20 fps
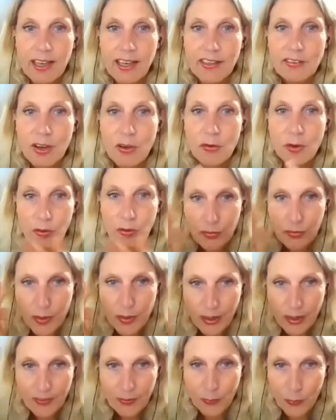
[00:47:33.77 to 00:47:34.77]
So
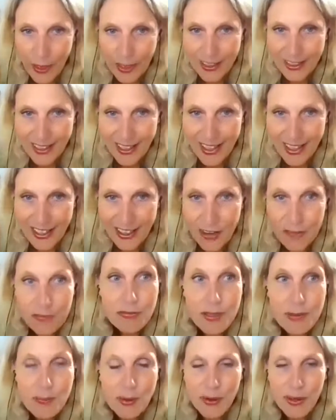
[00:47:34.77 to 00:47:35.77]
why I love
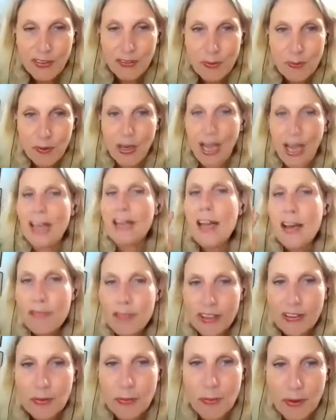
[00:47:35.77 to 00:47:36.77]
female entrepreneurs, I love
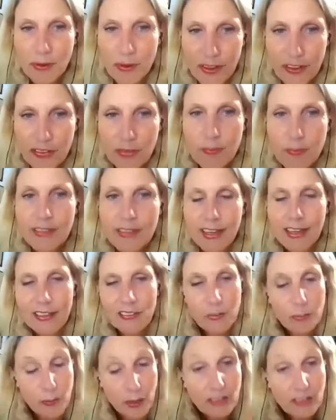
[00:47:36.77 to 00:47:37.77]
entrepreneurs, but I
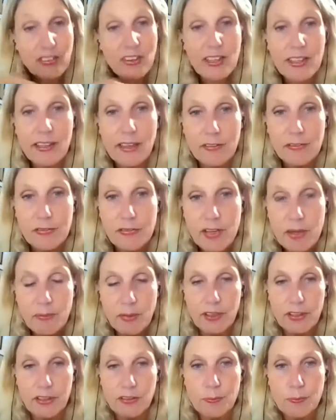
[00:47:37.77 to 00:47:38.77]
especially love
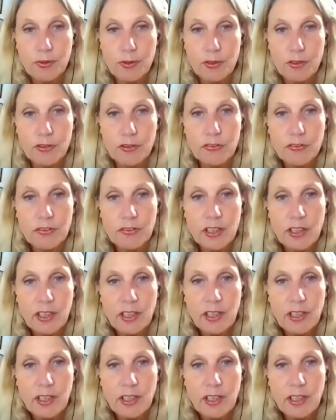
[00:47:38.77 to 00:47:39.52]
female entrepreneurs.